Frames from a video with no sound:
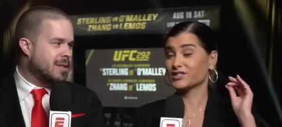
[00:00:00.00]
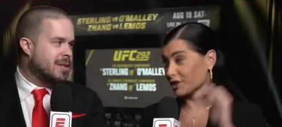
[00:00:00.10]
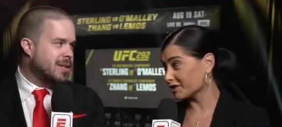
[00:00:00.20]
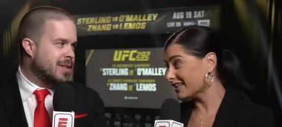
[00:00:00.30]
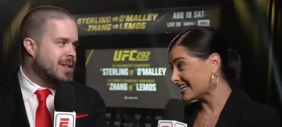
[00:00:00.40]

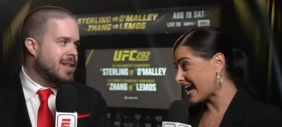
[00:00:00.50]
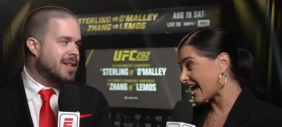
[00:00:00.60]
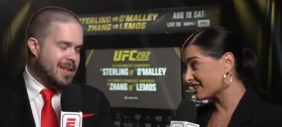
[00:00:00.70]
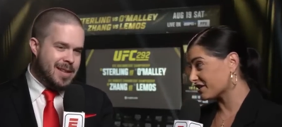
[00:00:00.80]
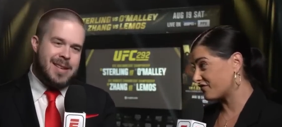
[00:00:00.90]
Speaker 1: certainly
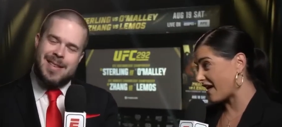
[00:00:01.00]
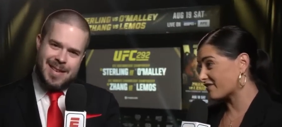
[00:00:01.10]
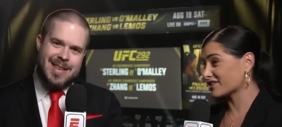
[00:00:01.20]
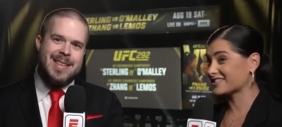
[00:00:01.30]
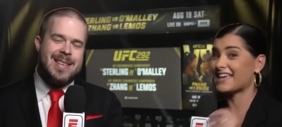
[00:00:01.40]
had their
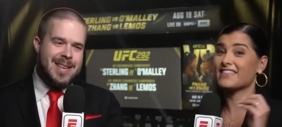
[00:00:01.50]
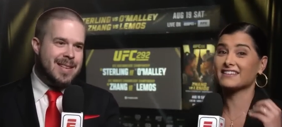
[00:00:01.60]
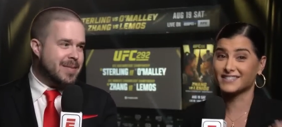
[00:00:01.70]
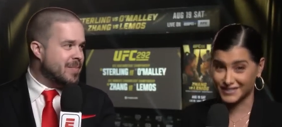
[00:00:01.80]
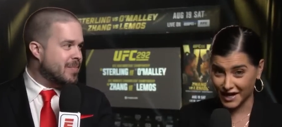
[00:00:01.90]
favorites, and
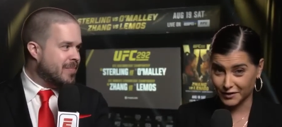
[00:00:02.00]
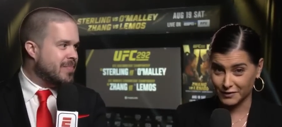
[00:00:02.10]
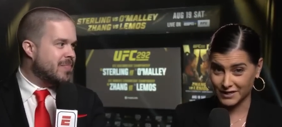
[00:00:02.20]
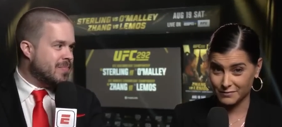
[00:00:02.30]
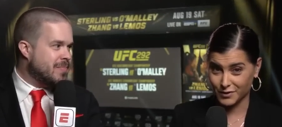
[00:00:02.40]
they stuck
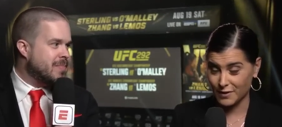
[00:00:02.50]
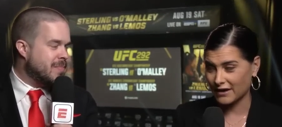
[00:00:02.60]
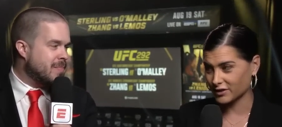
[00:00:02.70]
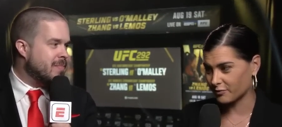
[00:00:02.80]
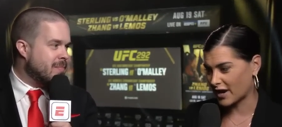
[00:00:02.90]
with them
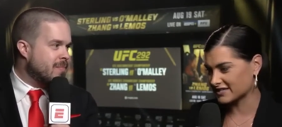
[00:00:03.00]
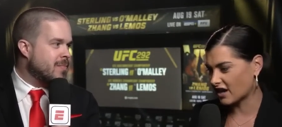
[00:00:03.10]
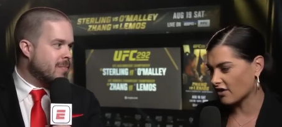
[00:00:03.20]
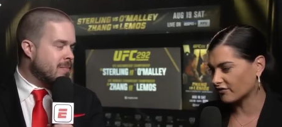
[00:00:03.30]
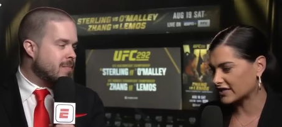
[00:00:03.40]
throughout the press
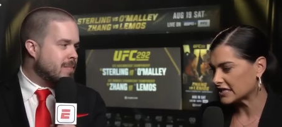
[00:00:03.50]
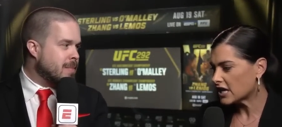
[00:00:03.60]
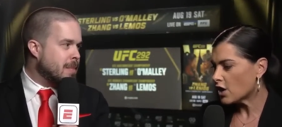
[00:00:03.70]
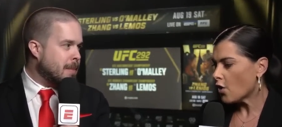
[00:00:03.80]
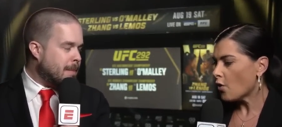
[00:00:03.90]
conference.
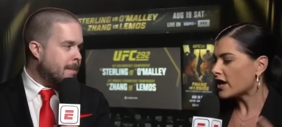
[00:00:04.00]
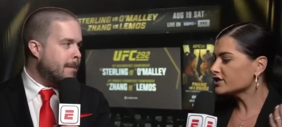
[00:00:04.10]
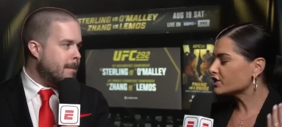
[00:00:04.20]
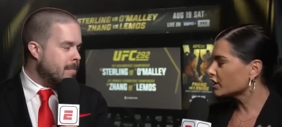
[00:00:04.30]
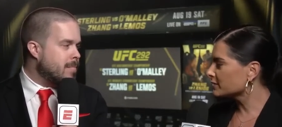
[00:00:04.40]

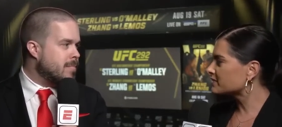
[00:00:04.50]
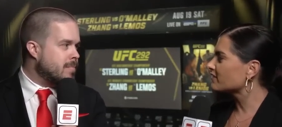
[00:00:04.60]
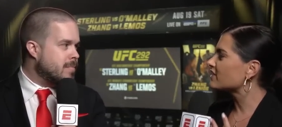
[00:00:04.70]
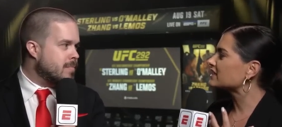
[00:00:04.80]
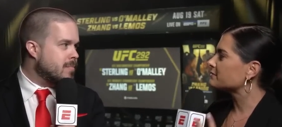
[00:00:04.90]
In terms
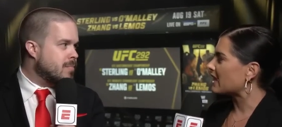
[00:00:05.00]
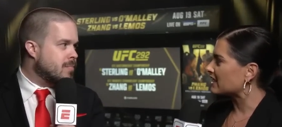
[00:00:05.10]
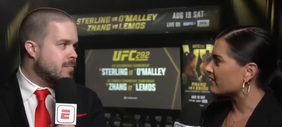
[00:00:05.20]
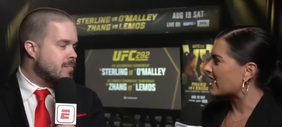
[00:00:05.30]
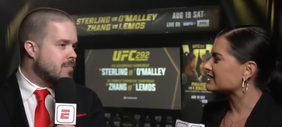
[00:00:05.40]
of this
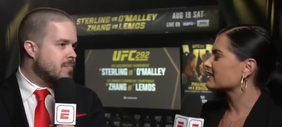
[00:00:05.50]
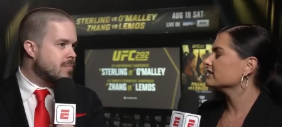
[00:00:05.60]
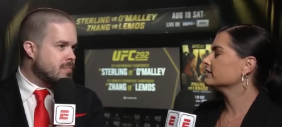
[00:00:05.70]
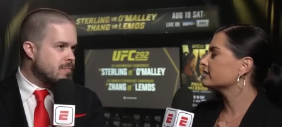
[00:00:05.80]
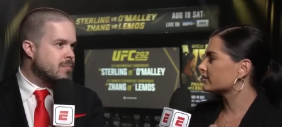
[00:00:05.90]
main event,
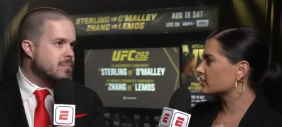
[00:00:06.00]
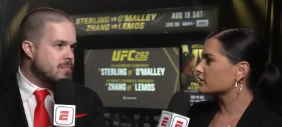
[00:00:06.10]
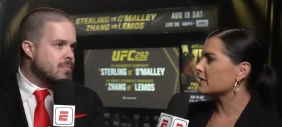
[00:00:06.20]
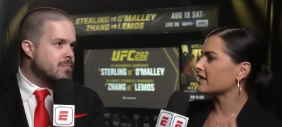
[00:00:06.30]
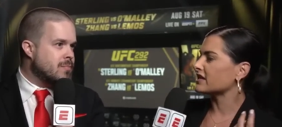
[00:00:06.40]

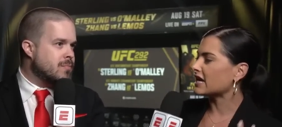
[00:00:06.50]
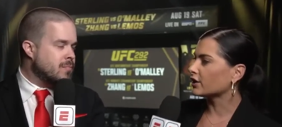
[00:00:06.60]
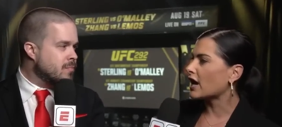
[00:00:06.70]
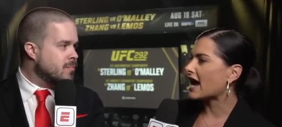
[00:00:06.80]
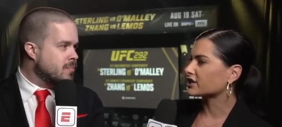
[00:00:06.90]
excuse me, and the
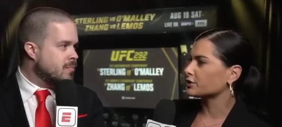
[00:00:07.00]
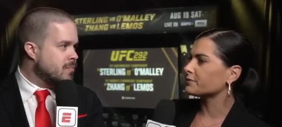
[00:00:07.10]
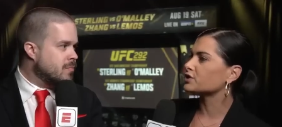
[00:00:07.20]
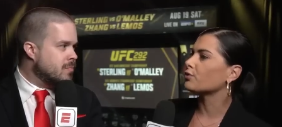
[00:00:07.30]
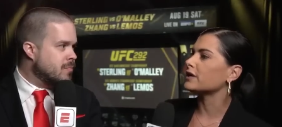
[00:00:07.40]
interaction
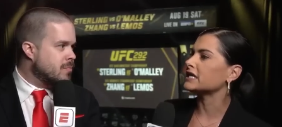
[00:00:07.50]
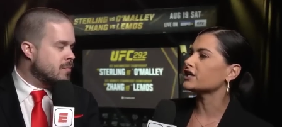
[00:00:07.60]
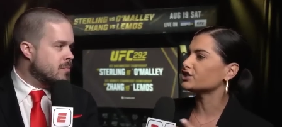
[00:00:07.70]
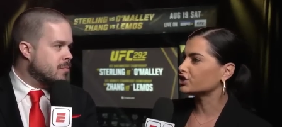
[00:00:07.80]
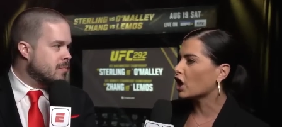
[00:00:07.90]
between
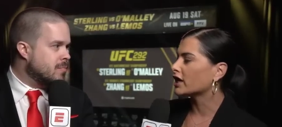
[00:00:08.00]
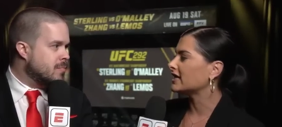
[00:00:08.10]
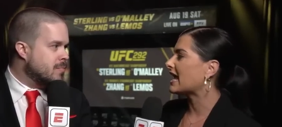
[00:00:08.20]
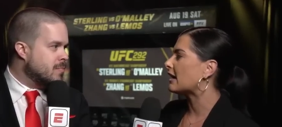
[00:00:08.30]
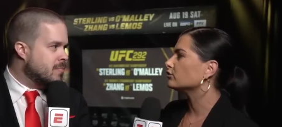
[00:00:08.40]
Sean
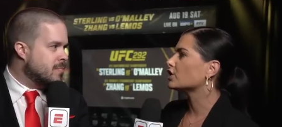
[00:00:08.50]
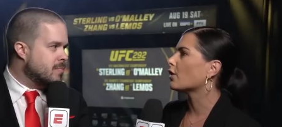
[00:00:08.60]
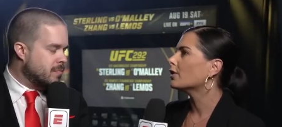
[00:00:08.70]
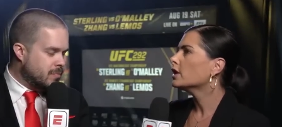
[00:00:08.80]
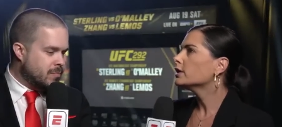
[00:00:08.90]
and
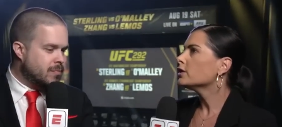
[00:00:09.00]
Aljo,